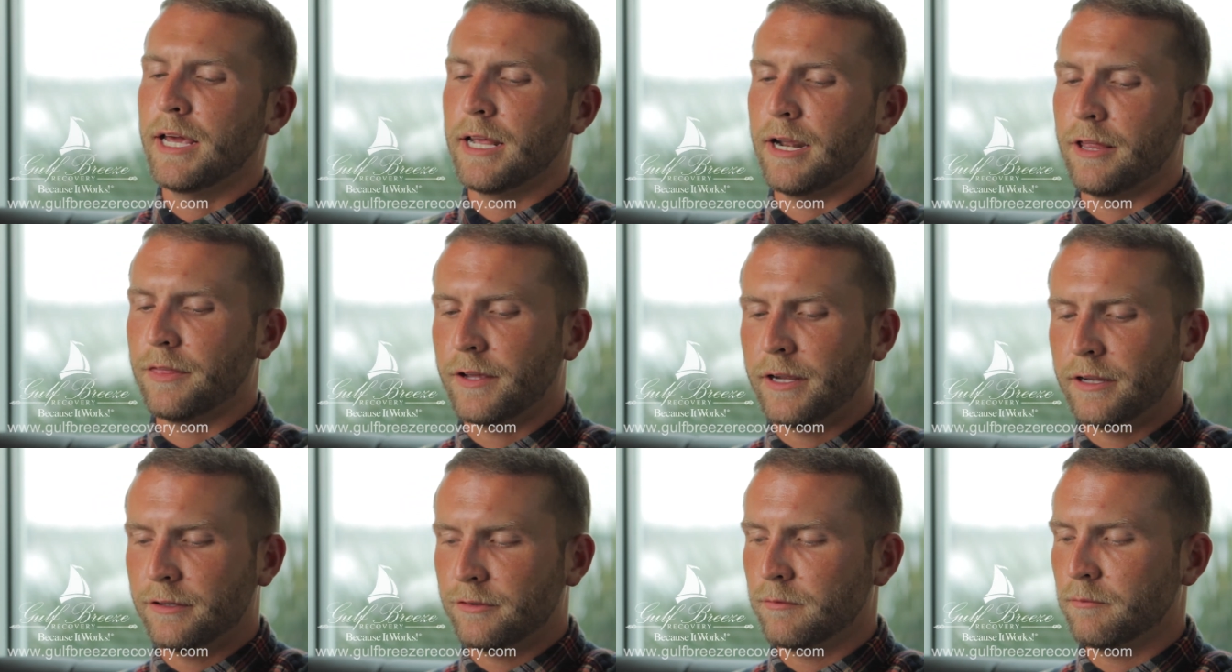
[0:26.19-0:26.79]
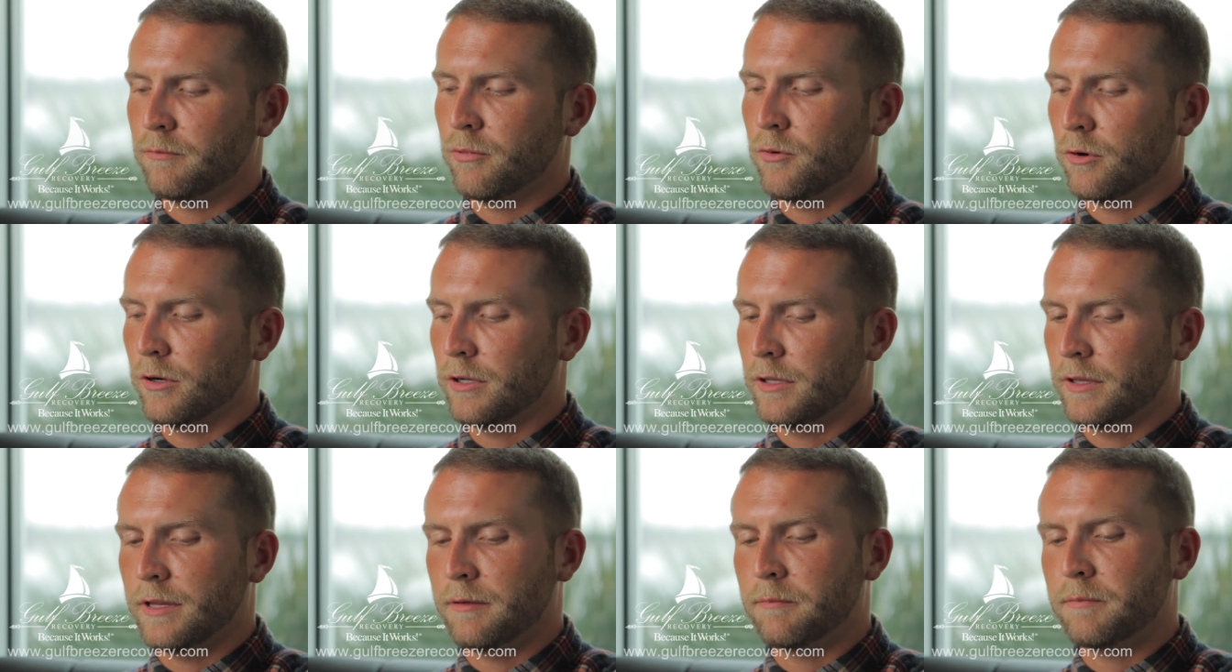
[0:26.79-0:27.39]
And I think it's
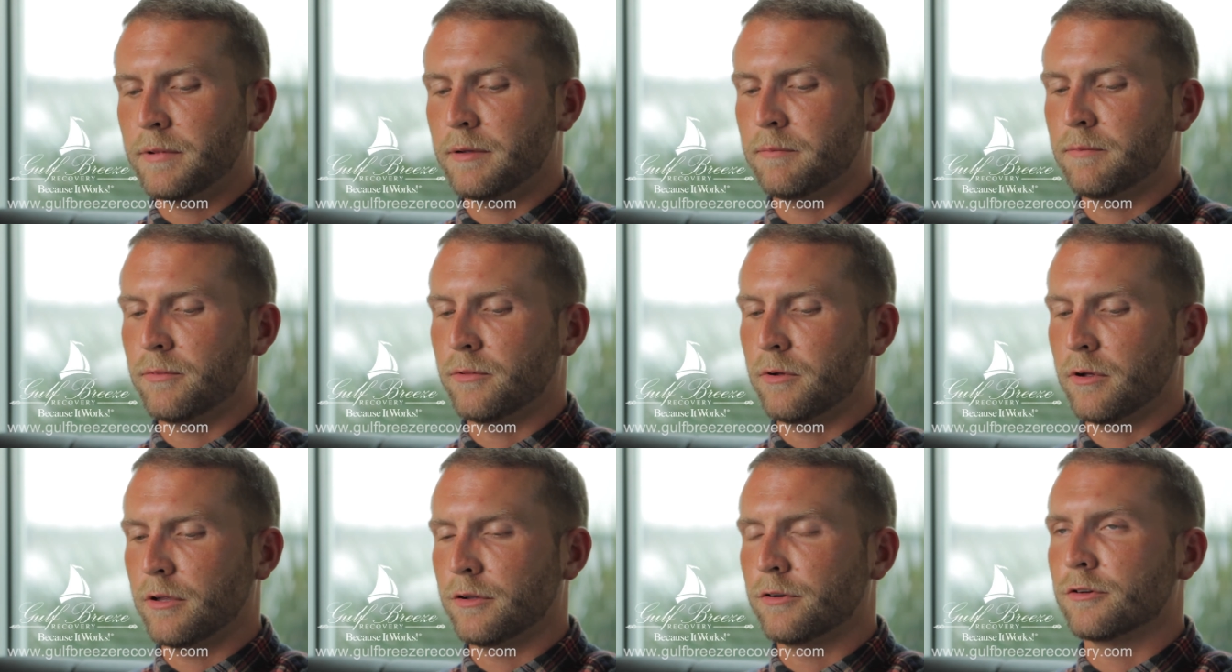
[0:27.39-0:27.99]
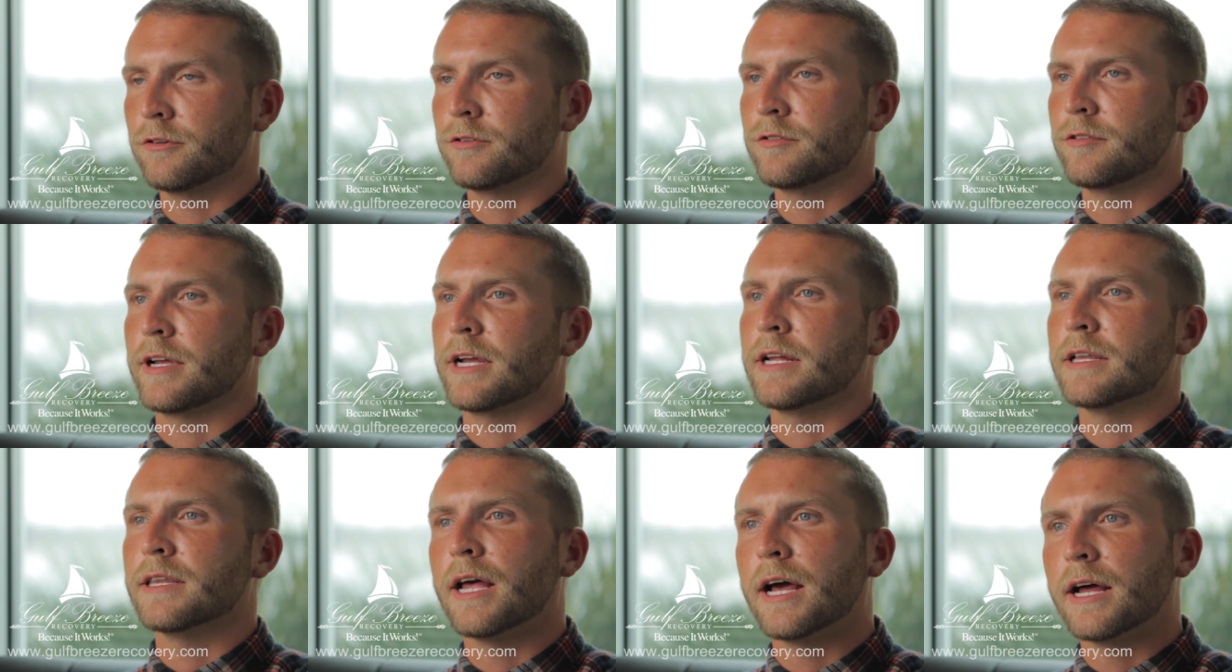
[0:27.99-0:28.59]
important that people
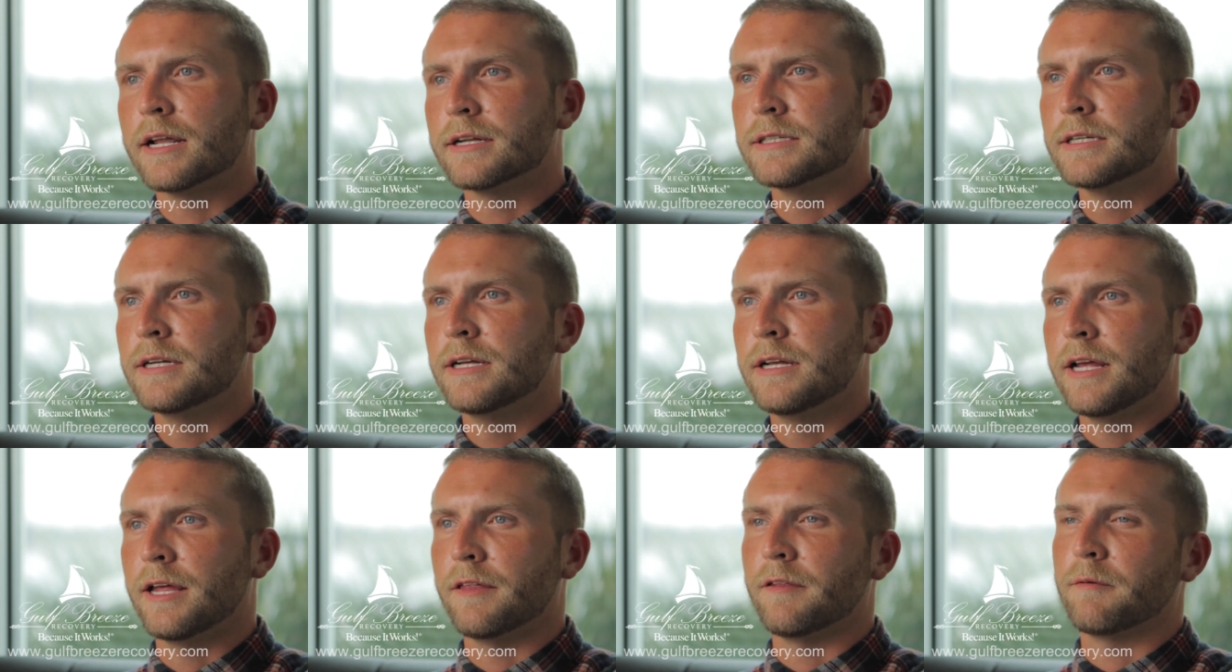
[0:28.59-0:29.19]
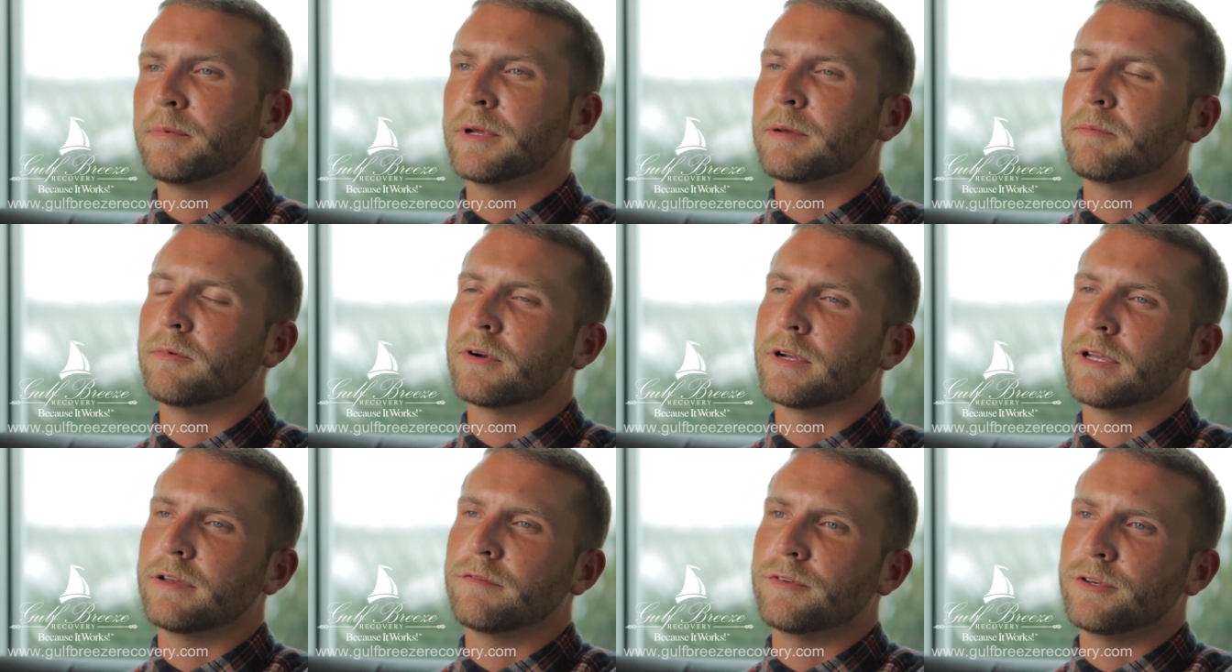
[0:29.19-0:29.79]
understand that, and that
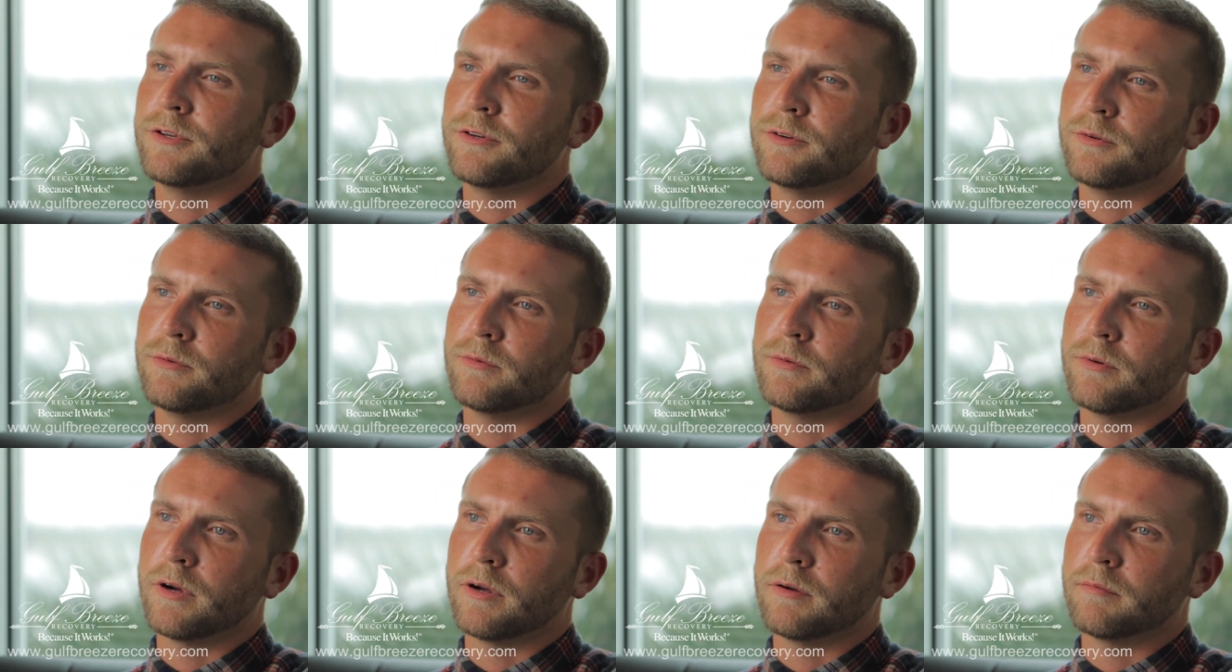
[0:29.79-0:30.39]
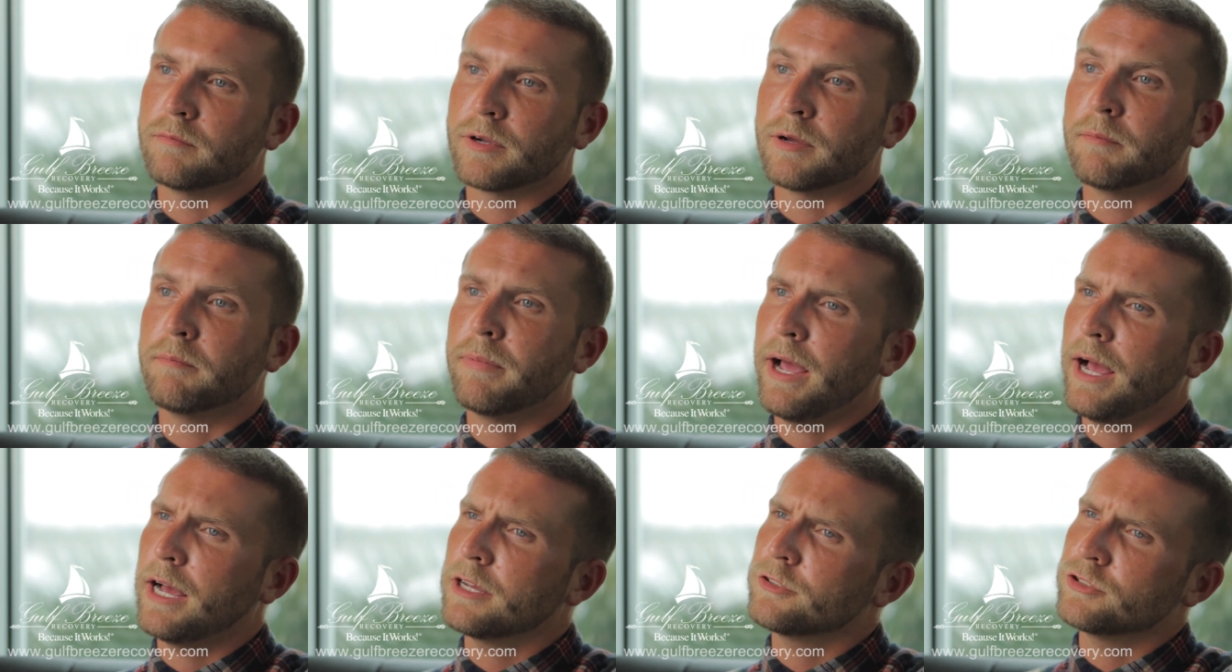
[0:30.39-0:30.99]
people give you
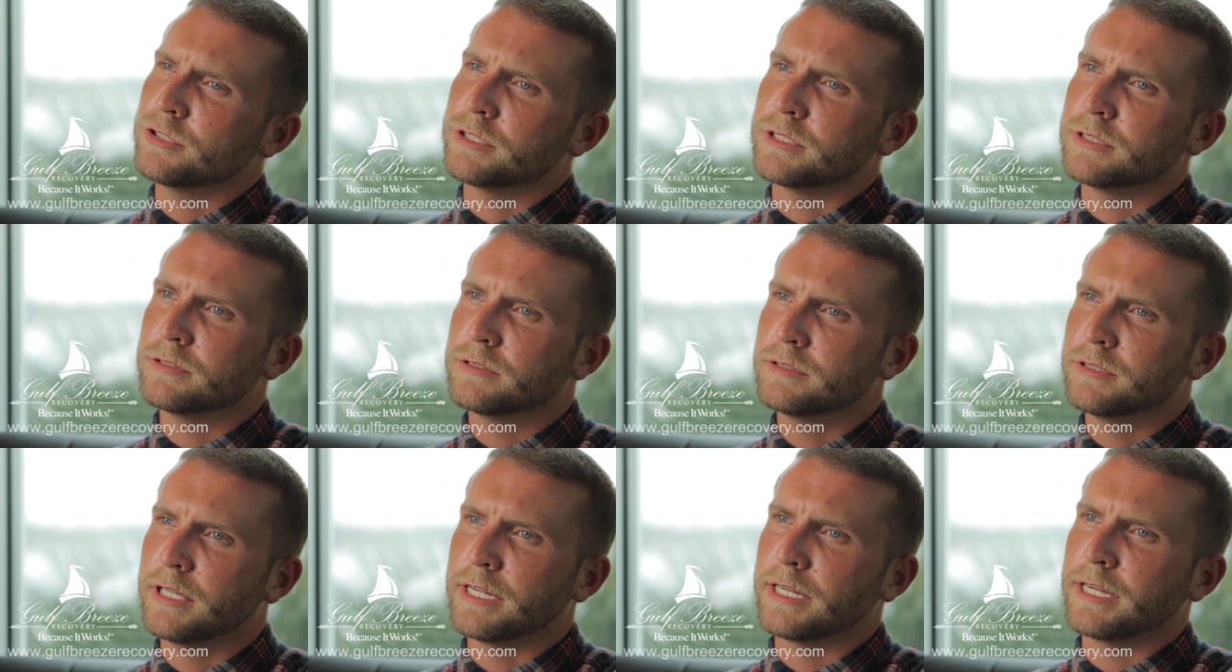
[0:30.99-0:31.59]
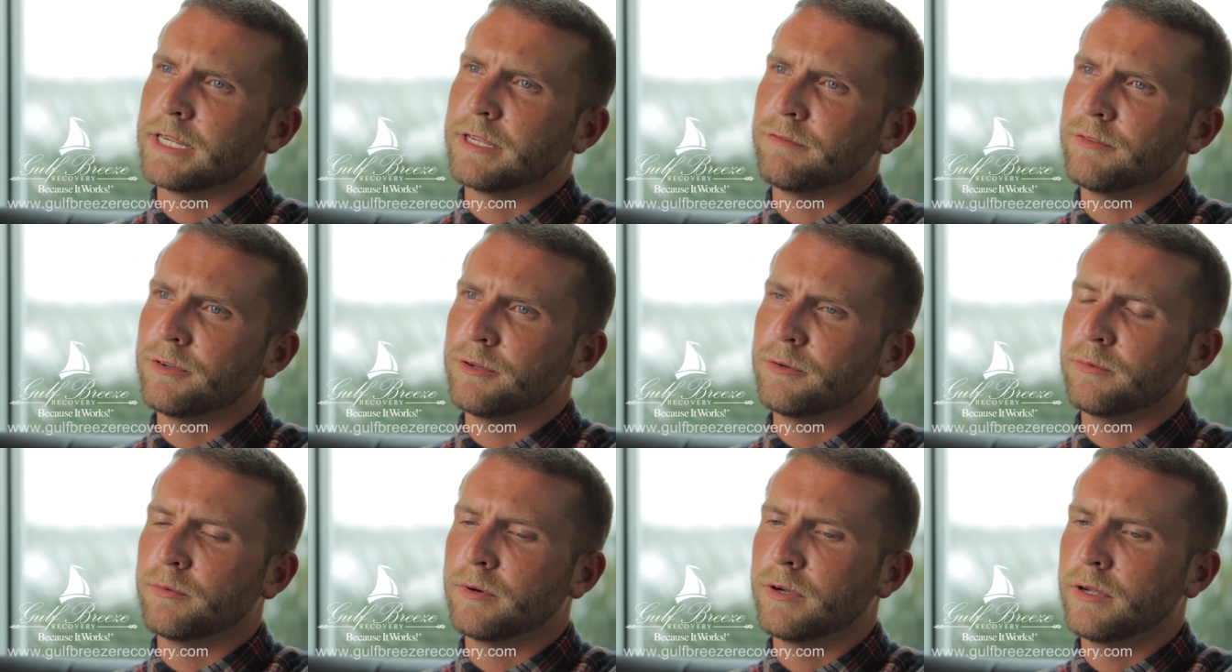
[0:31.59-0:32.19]
compassion and give
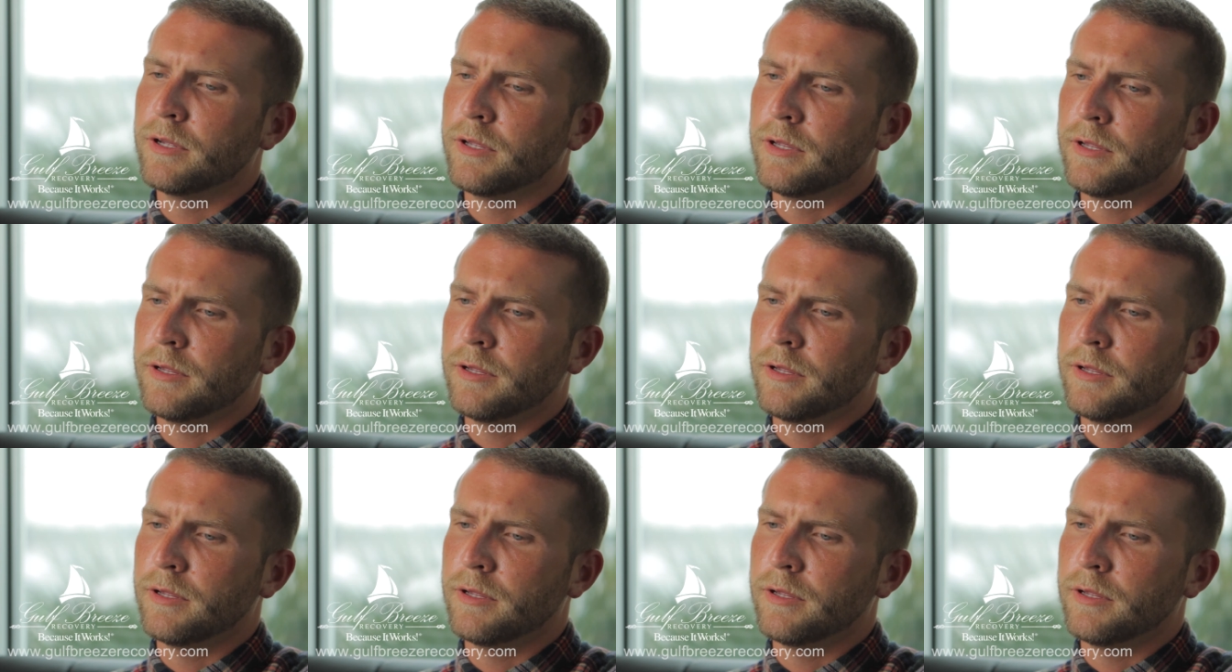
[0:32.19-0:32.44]
you,